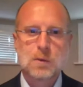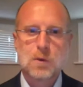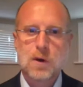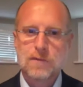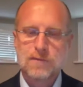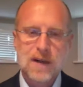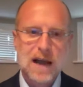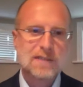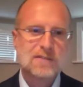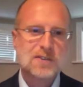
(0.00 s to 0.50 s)

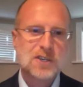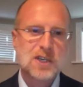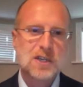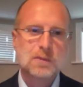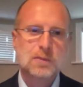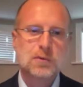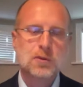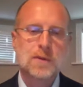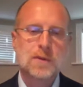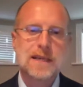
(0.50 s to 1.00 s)
While 5G
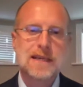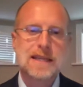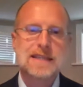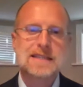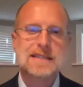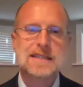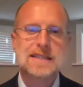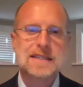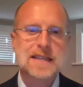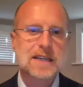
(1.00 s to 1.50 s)
deployment
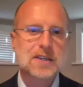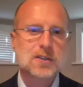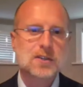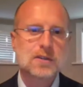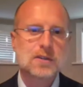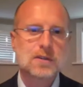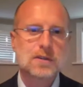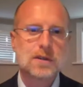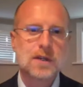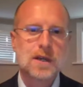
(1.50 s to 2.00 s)
is
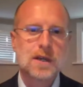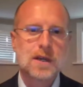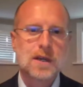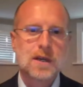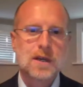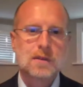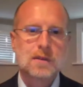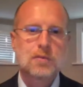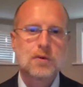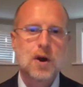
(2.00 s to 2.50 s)
essential,
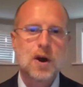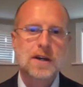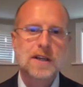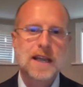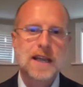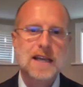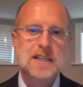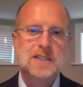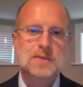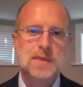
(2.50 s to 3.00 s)

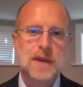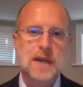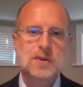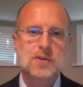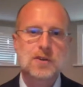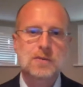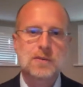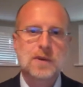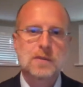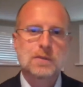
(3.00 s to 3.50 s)
broadcast
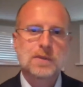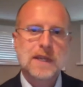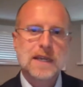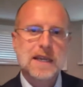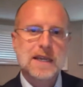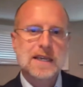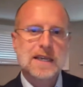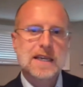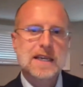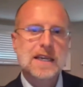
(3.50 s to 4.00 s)
spectrum can
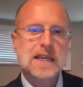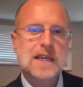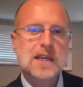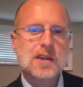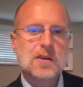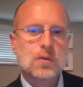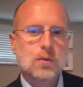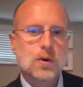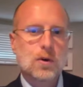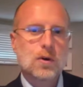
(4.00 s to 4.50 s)
play a
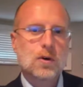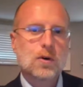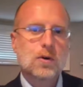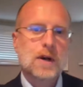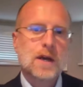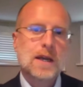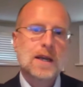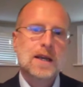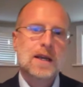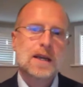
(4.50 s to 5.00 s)
key
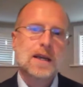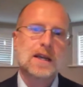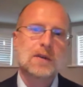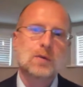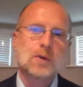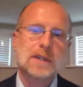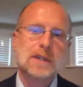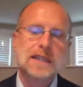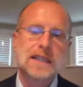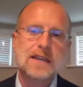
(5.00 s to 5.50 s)
role in
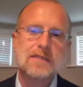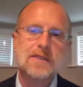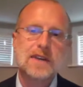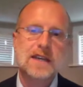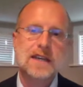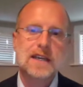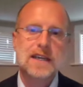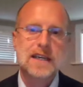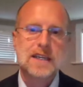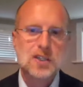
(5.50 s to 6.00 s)

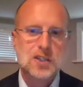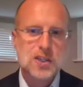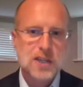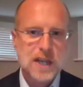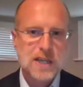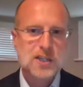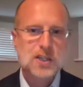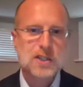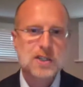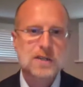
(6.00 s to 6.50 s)
relieving
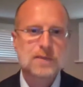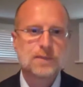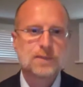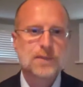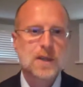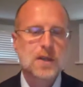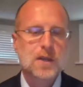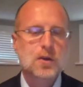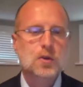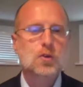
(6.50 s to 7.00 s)

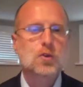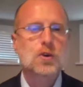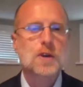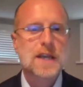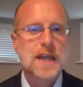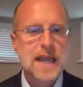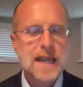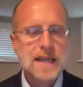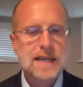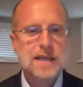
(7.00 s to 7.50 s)
congestion
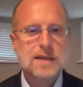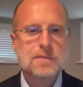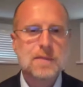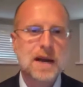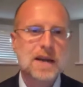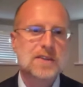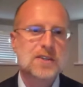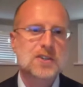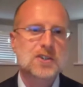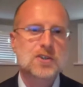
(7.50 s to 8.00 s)
created
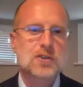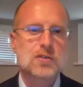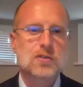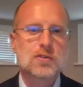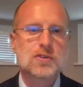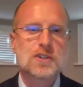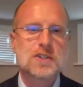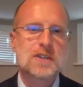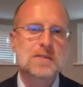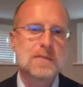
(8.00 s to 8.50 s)
by the
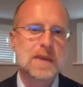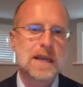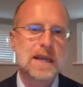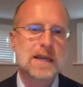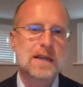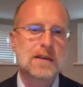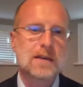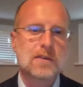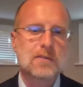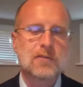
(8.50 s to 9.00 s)
surge in
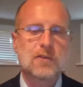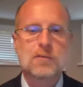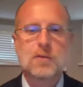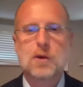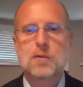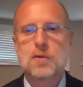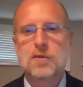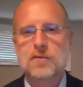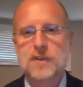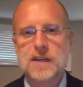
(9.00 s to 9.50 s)
demand for
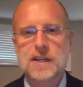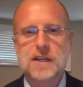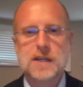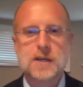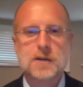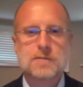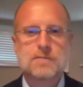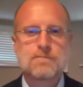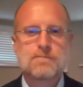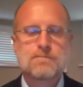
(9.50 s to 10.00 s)
mobile
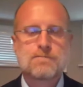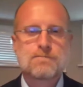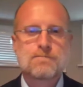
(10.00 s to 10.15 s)
video.